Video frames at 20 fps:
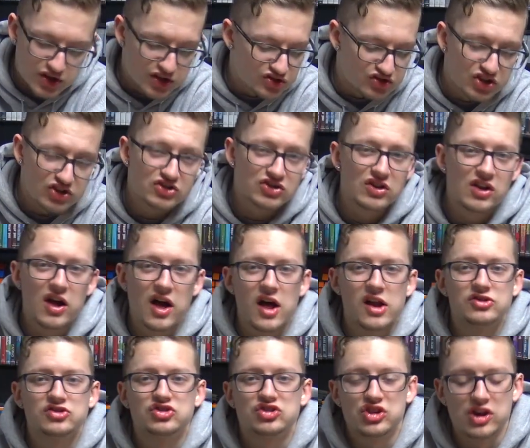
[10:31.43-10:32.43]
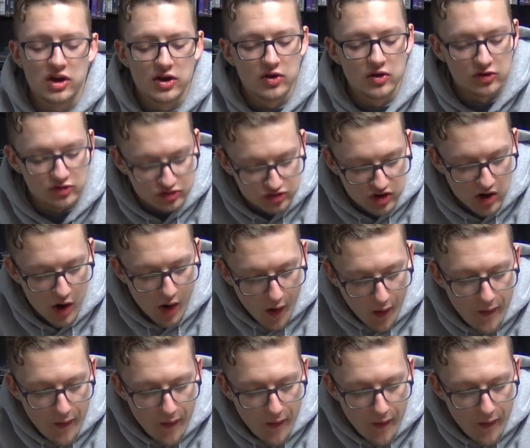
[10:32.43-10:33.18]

this isn't a lot of Skittles.